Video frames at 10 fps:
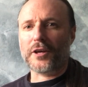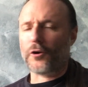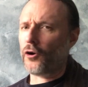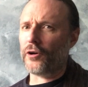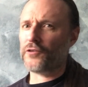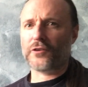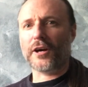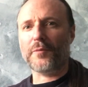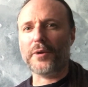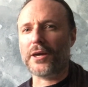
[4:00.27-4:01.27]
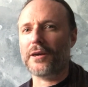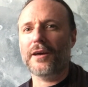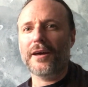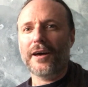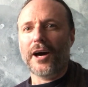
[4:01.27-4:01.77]
like, oh, it's got to be
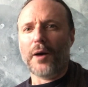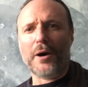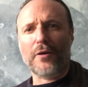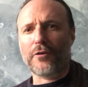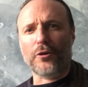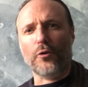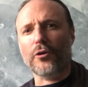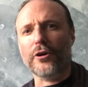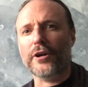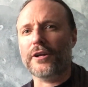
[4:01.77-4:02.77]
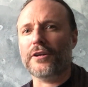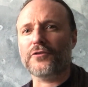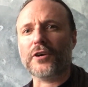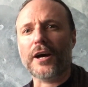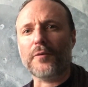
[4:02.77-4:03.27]
about the Lord, and
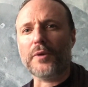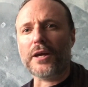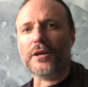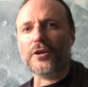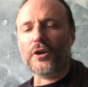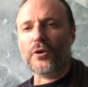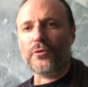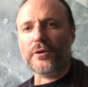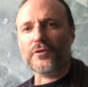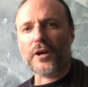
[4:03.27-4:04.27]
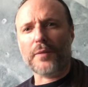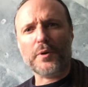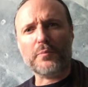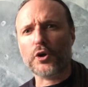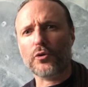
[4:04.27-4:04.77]
it's got to be, it's got to
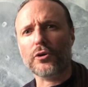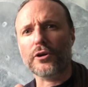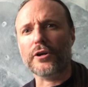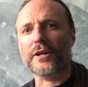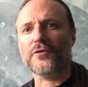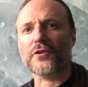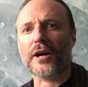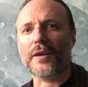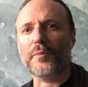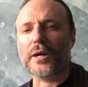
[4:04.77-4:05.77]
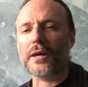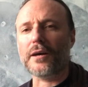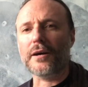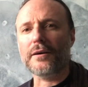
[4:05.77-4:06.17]
be pure, and it's got to be,